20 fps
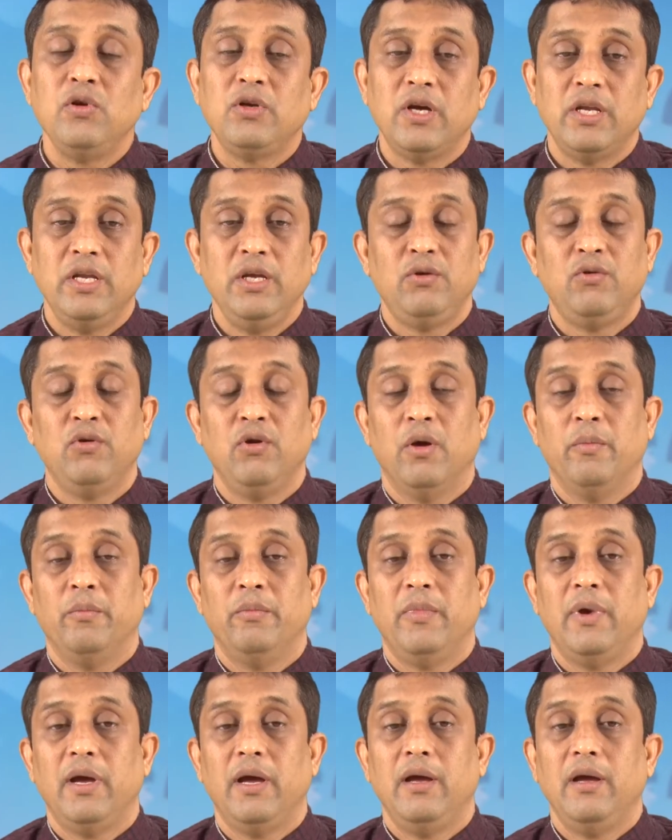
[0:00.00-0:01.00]
Curriculum,
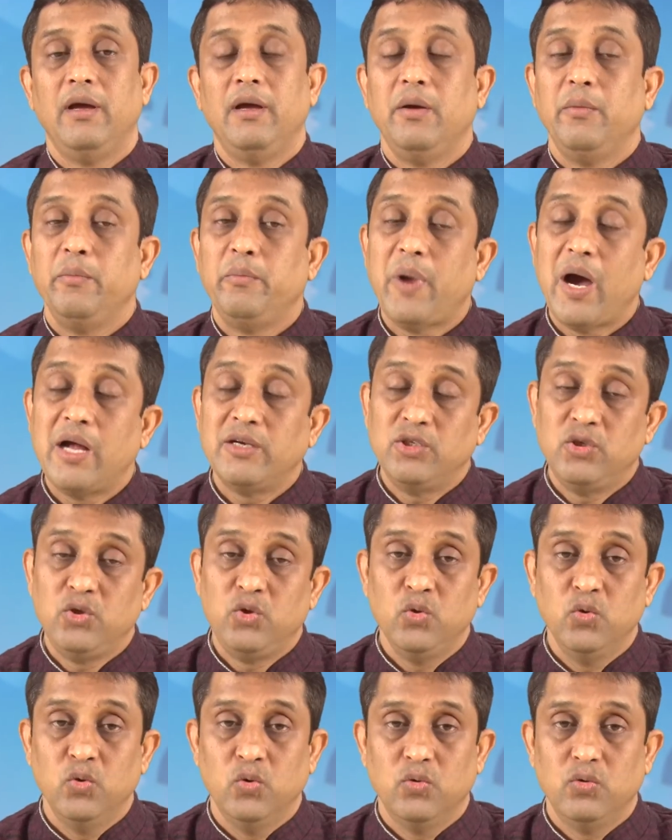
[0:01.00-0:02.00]
Part
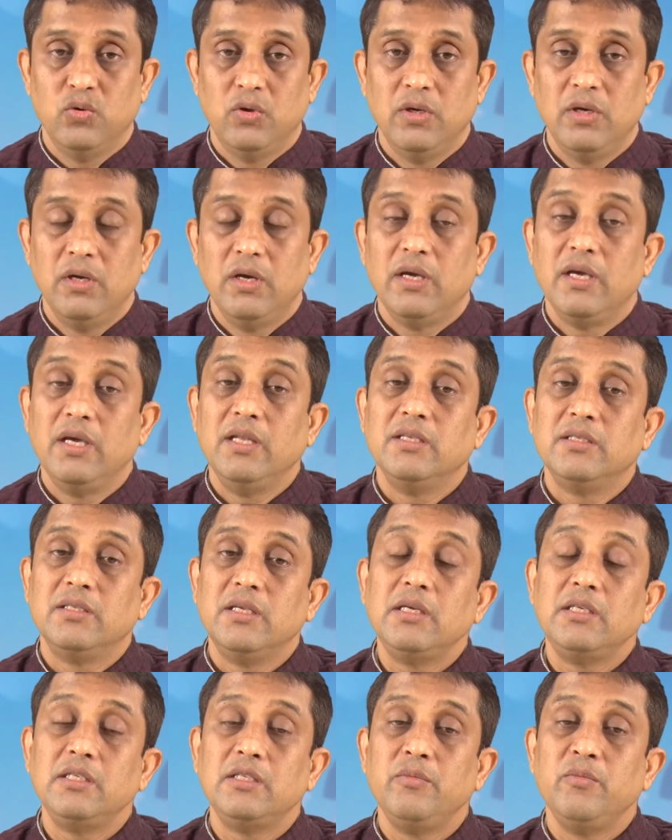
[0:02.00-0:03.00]
2. In
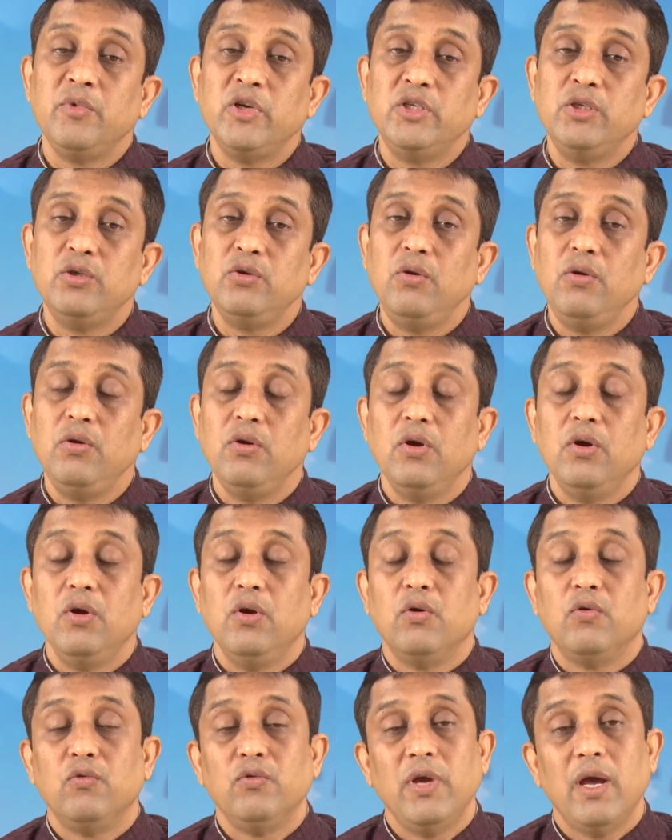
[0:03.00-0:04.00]
6th module,
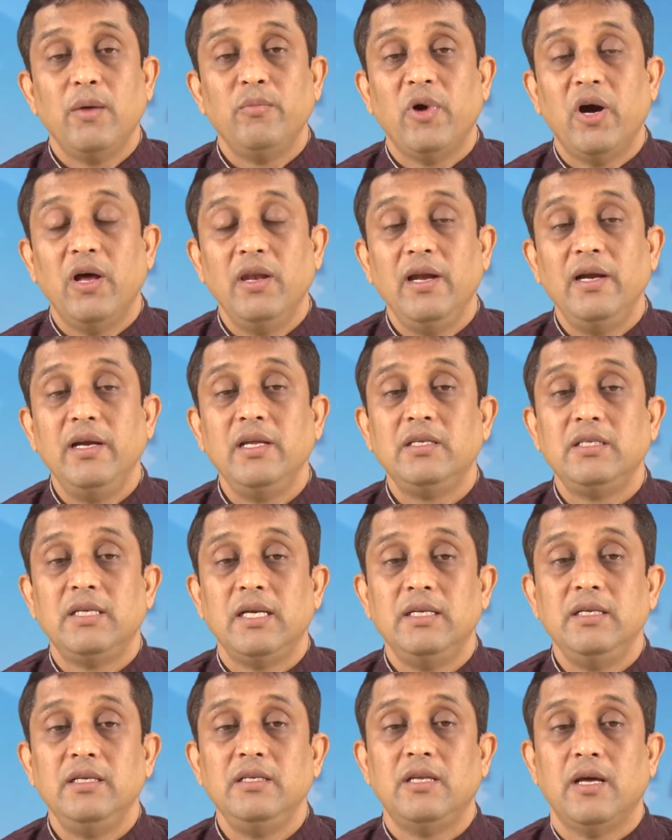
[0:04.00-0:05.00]
we have already
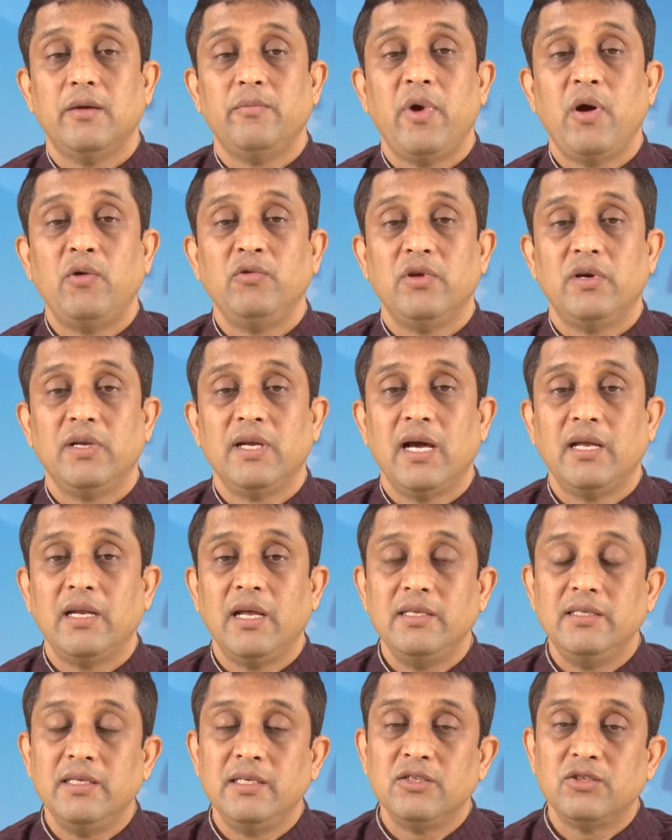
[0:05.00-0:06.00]
studied about
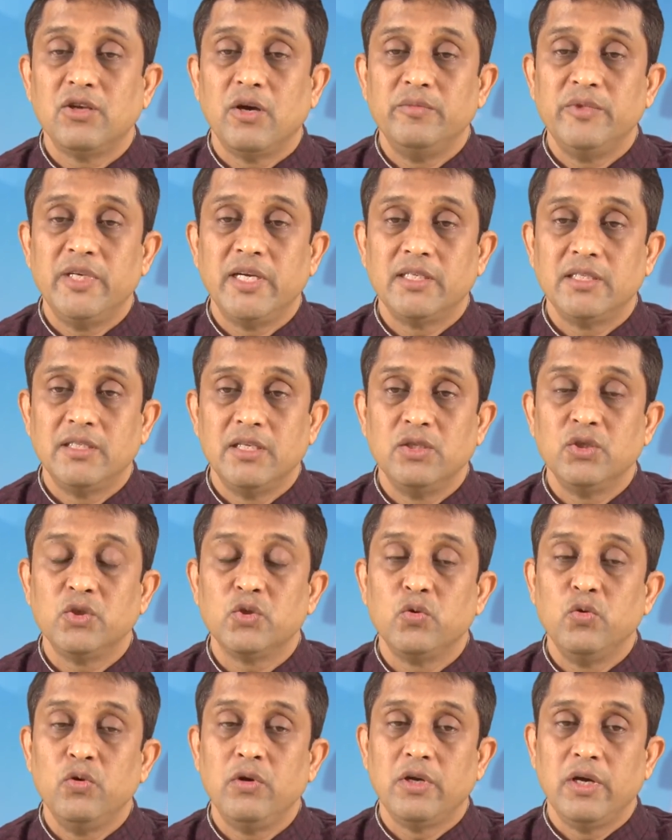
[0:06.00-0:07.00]
organizing subjects in
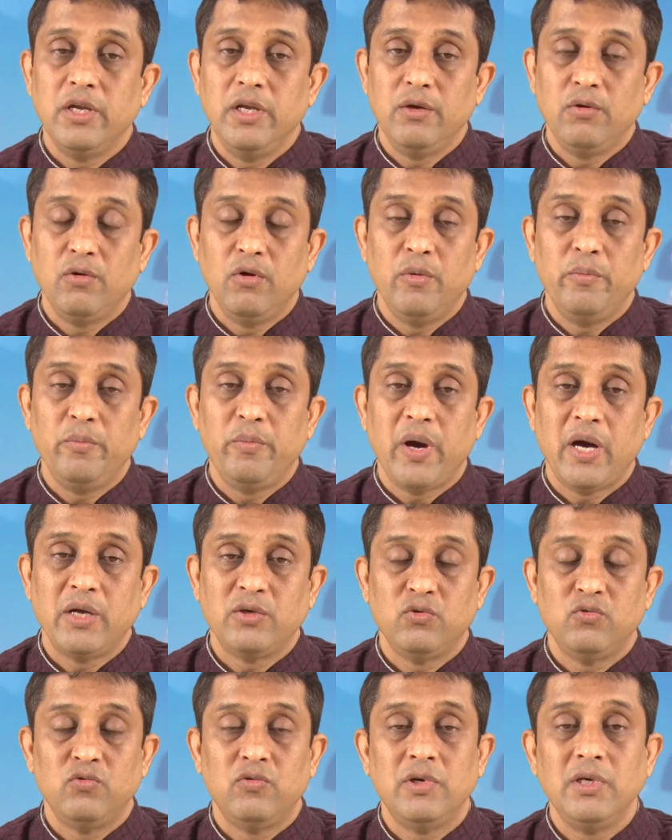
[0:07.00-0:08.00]
school curriculum
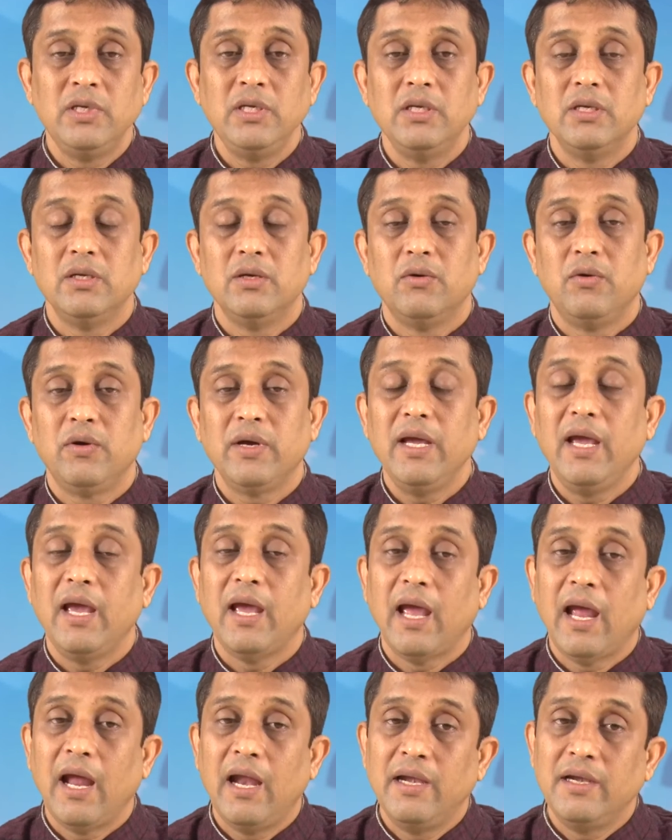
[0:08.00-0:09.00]
part 1,
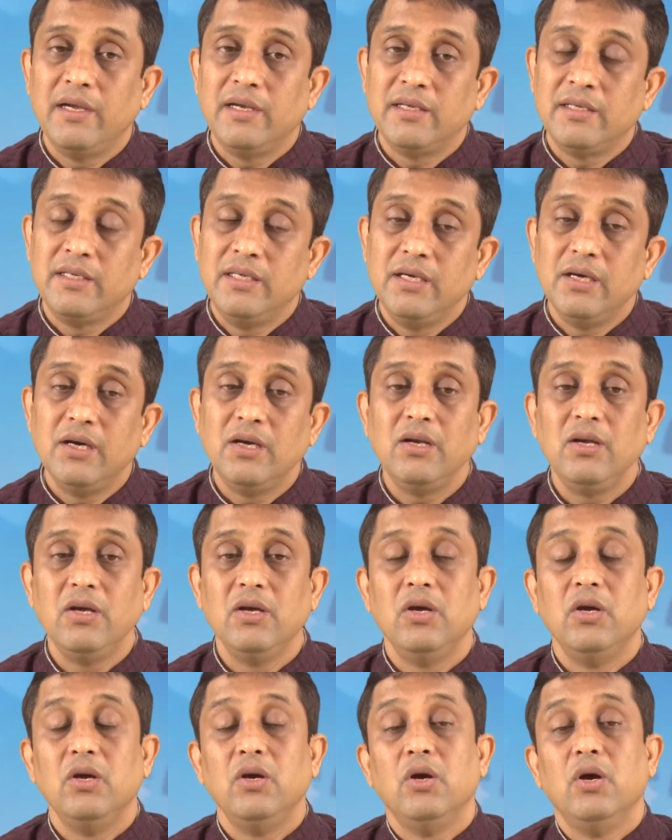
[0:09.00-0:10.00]
and here
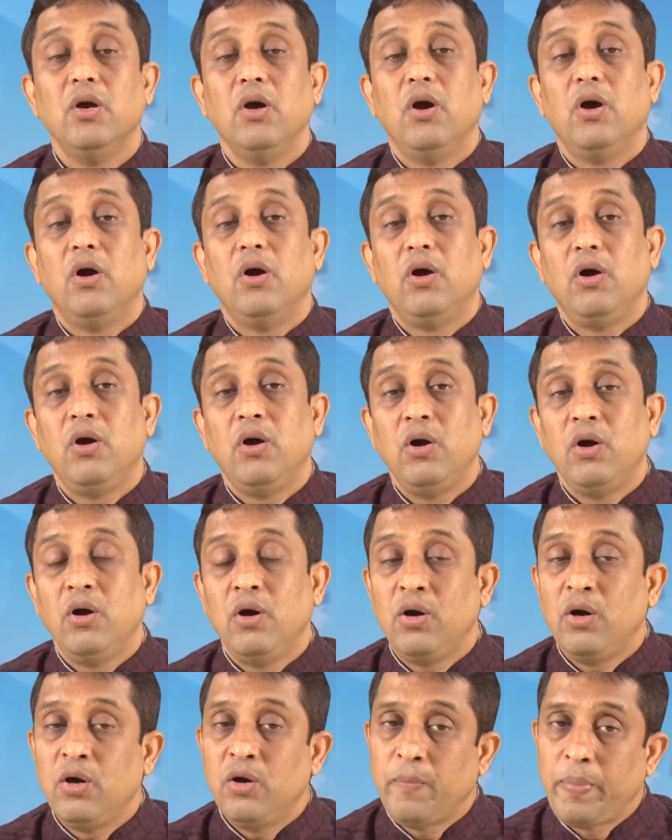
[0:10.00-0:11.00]

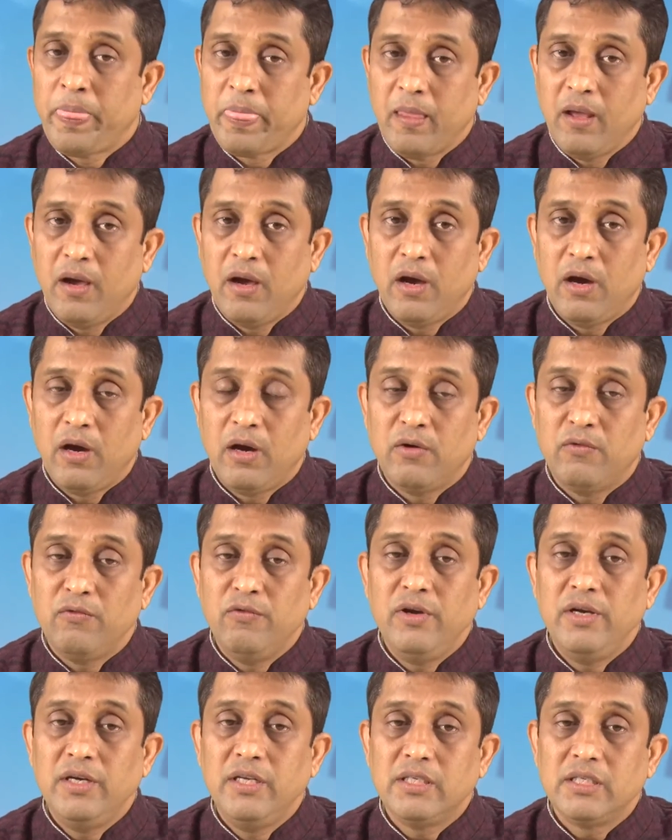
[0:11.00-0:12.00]

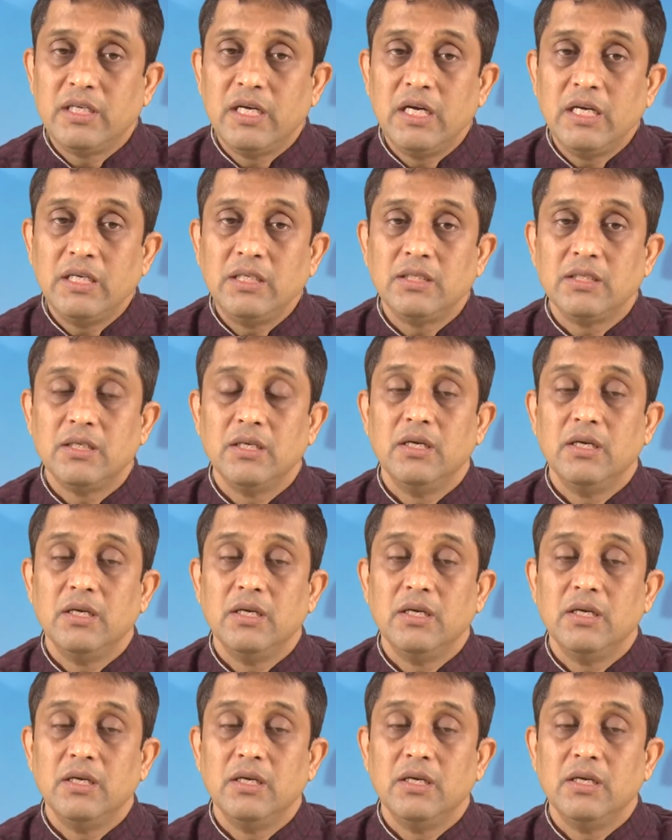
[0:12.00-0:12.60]
we'll discuss